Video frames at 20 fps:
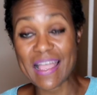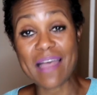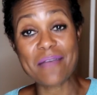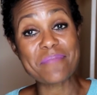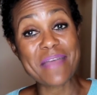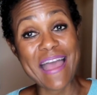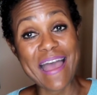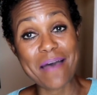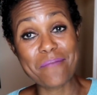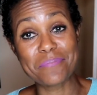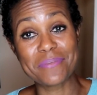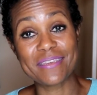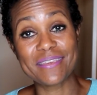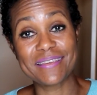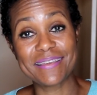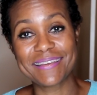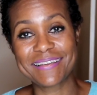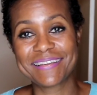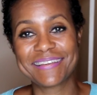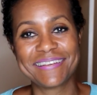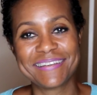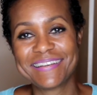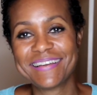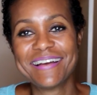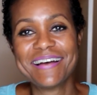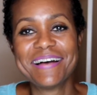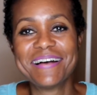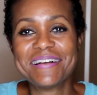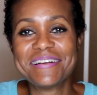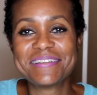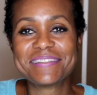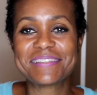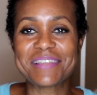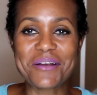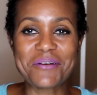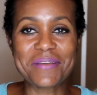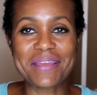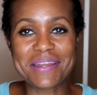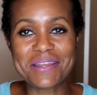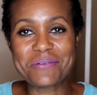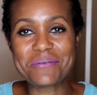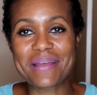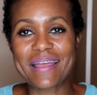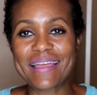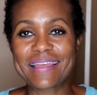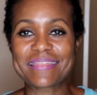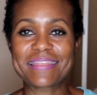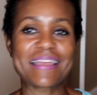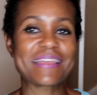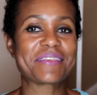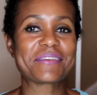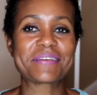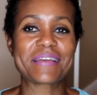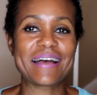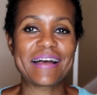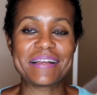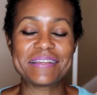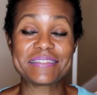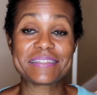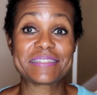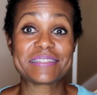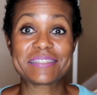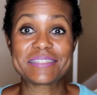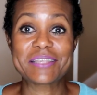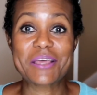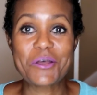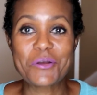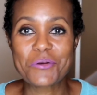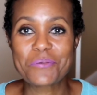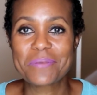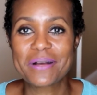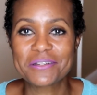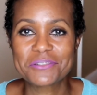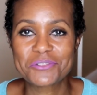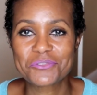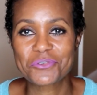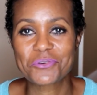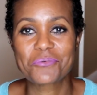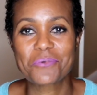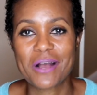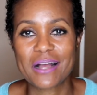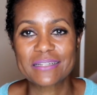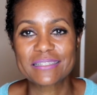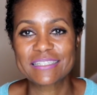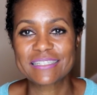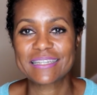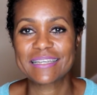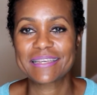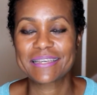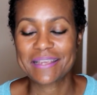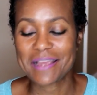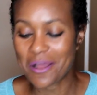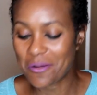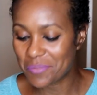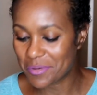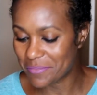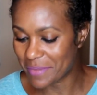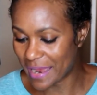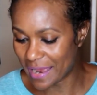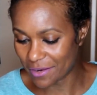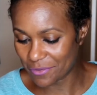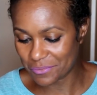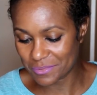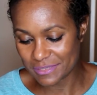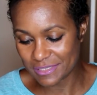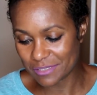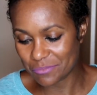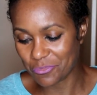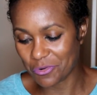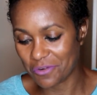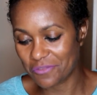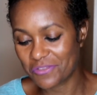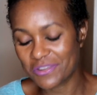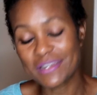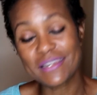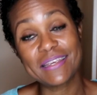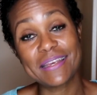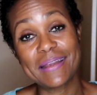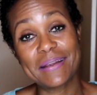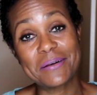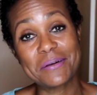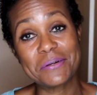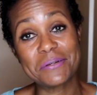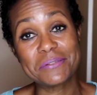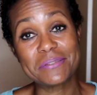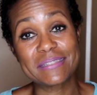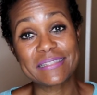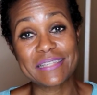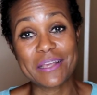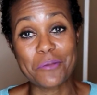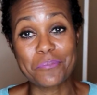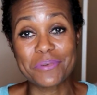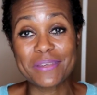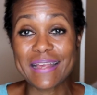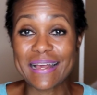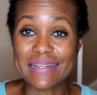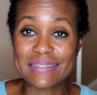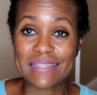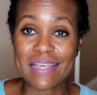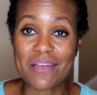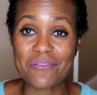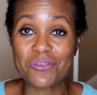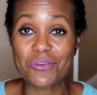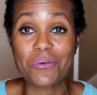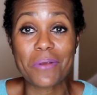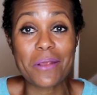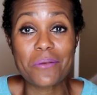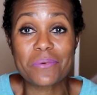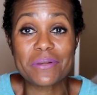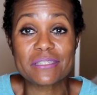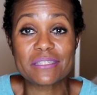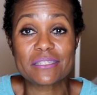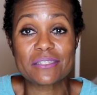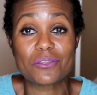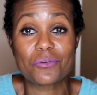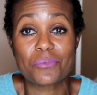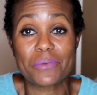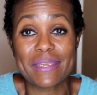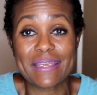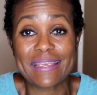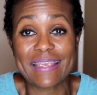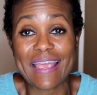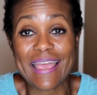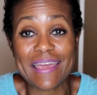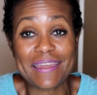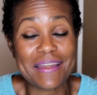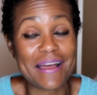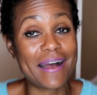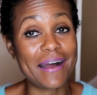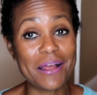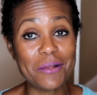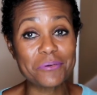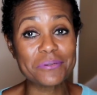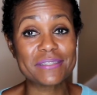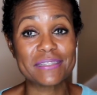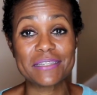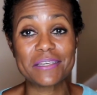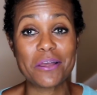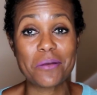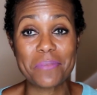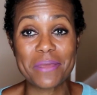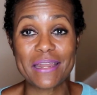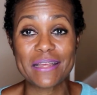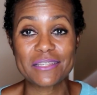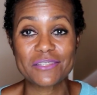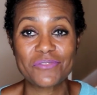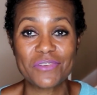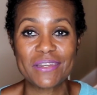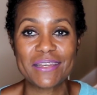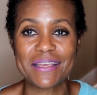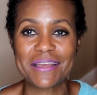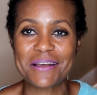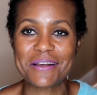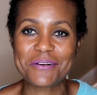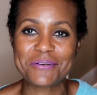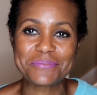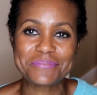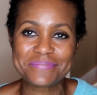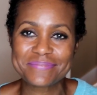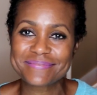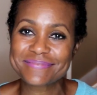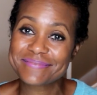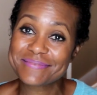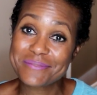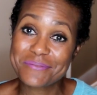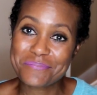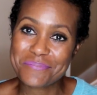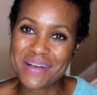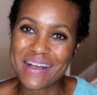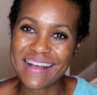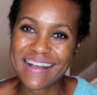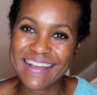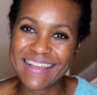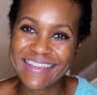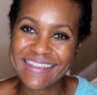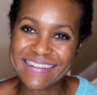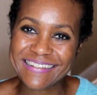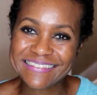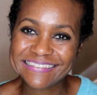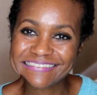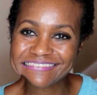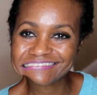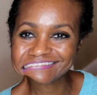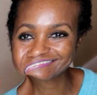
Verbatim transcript: I'm happy. So anyway, thank you guys so much for watching. I'll be back with some more videos. Hope you guys have a great rest of the week, and I will see you on my next video. Bye.